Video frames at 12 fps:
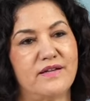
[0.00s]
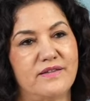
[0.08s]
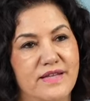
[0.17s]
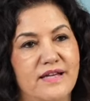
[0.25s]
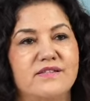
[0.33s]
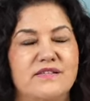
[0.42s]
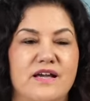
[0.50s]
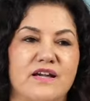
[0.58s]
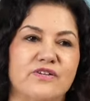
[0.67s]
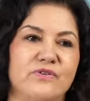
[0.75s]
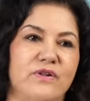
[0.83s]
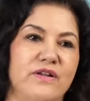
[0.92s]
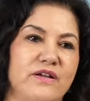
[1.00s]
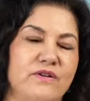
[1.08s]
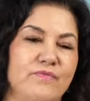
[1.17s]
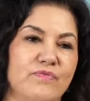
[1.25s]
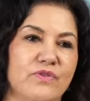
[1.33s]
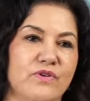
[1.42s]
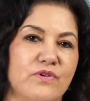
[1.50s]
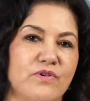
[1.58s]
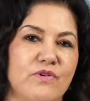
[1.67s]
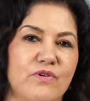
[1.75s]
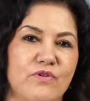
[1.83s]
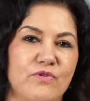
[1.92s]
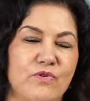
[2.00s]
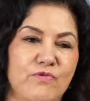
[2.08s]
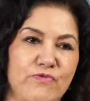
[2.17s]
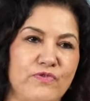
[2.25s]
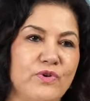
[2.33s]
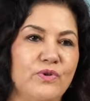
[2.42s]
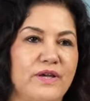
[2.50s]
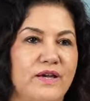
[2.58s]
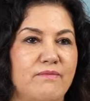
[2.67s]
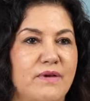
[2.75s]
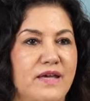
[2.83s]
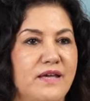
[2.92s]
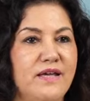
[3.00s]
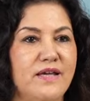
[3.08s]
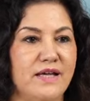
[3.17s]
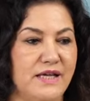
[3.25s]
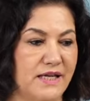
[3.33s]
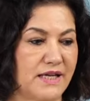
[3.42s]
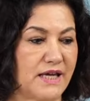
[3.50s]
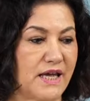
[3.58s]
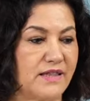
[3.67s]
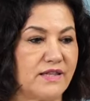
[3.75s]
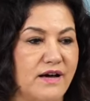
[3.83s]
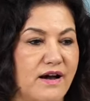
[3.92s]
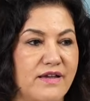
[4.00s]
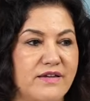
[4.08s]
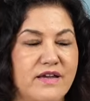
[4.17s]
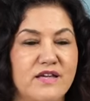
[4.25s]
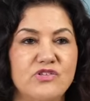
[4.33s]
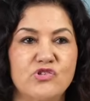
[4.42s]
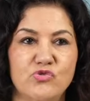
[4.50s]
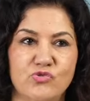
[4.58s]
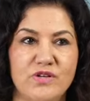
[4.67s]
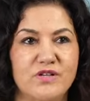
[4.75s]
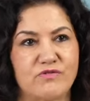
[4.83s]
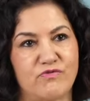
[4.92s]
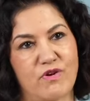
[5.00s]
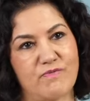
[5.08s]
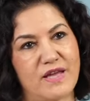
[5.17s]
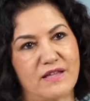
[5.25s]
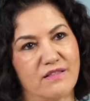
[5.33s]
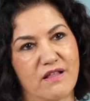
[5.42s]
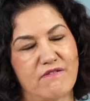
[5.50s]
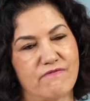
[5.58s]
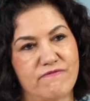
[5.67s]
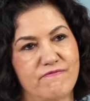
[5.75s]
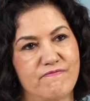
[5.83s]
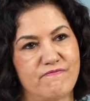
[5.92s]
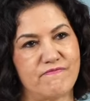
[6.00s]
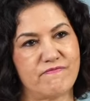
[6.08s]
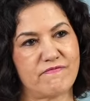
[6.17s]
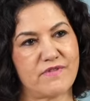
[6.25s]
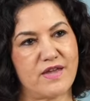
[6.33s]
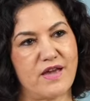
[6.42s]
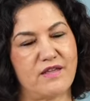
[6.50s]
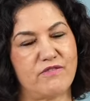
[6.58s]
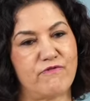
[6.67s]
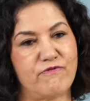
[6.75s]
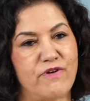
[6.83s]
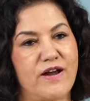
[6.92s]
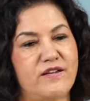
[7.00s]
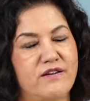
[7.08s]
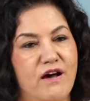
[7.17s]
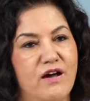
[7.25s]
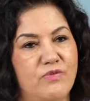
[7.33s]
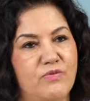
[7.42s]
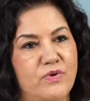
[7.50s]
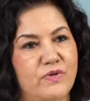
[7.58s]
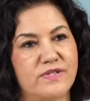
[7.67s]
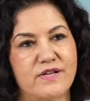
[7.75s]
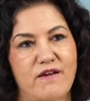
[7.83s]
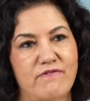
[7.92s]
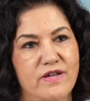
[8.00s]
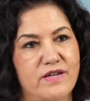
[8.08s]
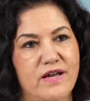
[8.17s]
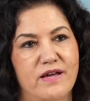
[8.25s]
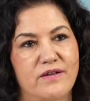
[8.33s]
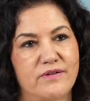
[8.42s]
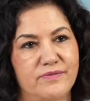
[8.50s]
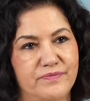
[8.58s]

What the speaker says: That's actually refueling me, and I gain strength from that love and fight onwards every day.